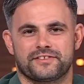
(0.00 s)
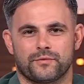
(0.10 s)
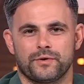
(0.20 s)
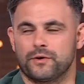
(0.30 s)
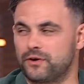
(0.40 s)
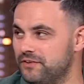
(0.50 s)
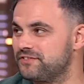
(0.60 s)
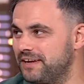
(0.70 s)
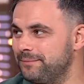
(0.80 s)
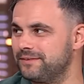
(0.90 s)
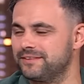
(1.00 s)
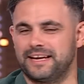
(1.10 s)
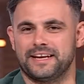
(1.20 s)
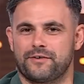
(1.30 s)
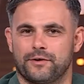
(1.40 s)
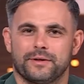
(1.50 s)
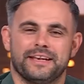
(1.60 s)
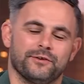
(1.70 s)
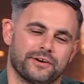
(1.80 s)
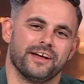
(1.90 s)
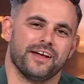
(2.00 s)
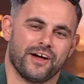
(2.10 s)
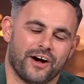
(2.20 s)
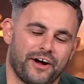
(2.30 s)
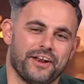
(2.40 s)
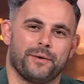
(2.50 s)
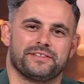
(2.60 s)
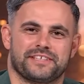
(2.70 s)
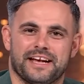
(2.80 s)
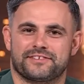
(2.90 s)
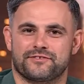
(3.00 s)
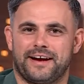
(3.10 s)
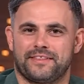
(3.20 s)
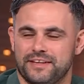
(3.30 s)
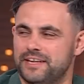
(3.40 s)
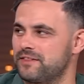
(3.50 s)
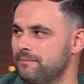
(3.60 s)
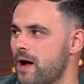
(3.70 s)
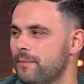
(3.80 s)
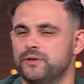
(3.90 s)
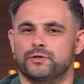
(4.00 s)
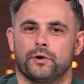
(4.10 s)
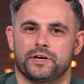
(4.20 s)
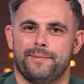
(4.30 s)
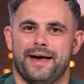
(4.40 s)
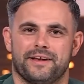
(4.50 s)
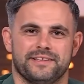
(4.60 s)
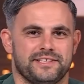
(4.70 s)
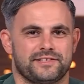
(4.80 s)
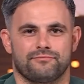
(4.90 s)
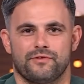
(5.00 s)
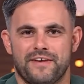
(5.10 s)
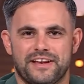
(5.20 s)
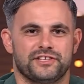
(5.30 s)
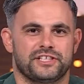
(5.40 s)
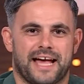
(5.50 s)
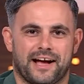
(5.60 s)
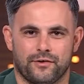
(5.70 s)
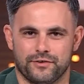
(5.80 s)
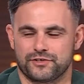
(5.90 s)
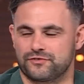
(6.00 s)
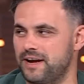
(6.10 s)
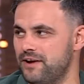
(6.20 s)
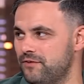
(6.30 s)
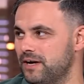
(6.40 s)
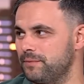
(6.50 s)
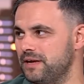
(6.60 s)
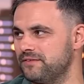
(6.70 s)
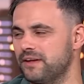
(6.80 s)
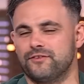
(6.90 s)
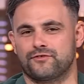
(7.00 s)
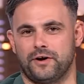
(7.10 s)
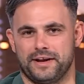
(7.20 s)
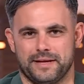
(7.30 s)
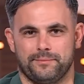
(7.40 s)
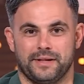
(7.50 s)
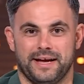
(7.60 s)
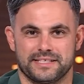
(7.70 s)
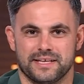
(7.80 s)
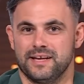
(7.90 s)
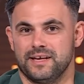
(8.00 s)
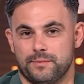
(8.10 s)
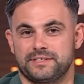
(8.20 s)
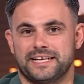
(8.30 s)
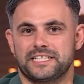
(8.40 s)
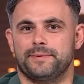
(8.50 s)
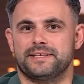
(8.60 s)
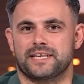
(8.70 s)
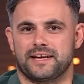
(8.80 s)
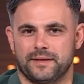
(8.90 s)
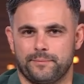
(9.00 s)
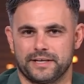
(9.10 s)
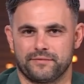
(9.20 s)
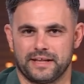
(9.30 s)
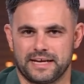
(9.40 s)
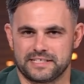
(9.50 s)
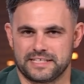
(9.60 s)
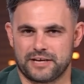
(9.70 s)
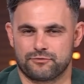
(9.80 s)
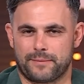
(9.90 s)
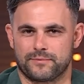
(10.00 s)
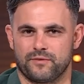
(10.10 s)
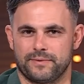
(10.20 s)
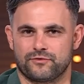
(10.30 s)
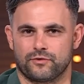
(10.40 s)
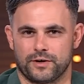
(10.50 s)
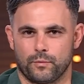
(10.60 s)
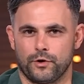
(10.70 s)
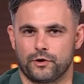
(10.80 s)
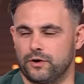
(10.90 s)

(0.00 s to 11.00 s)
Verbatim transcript: it's a real concept. The NRL, and look, I know it's it's great theatre at the moment. We're talking about it as this revenge attack on Australian rugby and, and trying to get players. But it's actually been something that Peter V'landys and Andrew Abdo have been trying to work